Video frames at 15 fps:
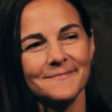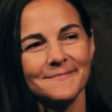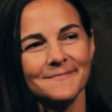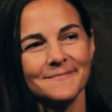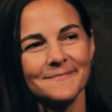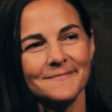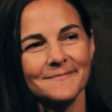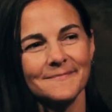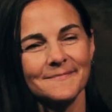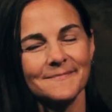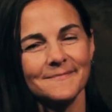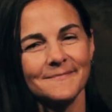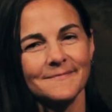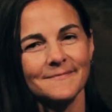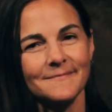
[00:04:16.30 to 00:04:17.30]

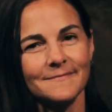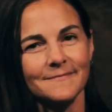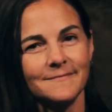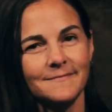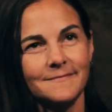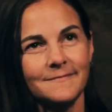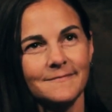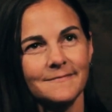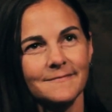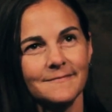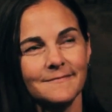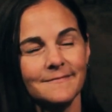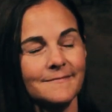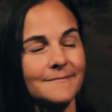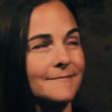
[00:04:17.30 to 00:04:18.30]

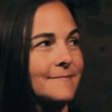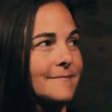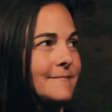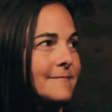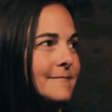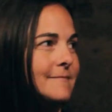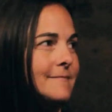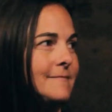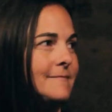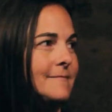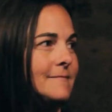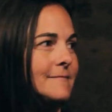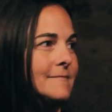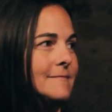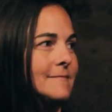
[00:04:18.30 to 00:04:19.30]

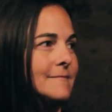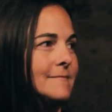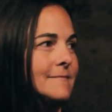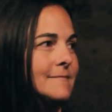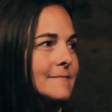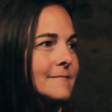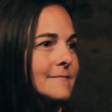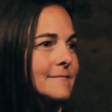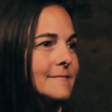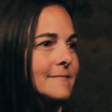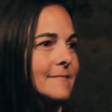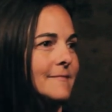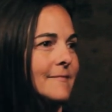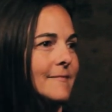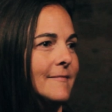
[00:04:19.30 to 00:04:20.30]

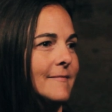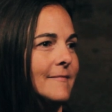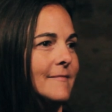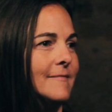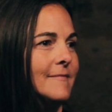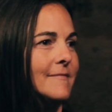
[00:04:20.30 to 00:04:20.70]
(not speaking)